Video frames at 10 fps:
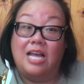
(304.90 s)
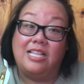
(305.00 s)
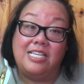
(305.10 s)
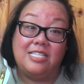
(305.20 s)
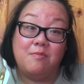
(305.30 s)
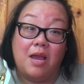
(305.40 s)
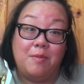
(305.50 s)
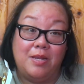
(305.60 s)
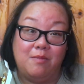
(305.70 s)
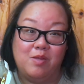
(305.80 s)
at least in my
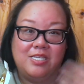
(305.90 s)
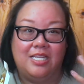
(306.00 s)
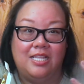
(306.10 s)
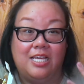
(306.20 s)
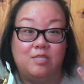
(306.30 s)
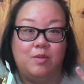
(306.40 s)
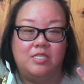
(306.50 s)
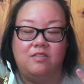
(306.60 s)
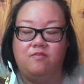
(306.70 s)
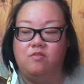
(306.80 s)
opinion, because I like
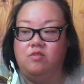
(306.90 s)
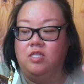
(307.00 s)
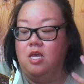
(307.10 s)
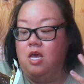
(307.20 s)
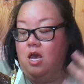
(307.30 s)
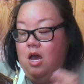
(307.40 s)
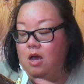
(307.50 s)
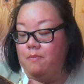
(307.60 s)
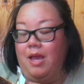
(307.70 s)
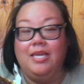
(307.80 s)
spicy foods.
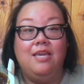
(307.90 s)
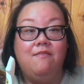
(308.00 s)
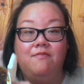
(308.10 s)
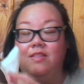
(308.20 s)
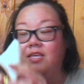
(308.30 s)
I give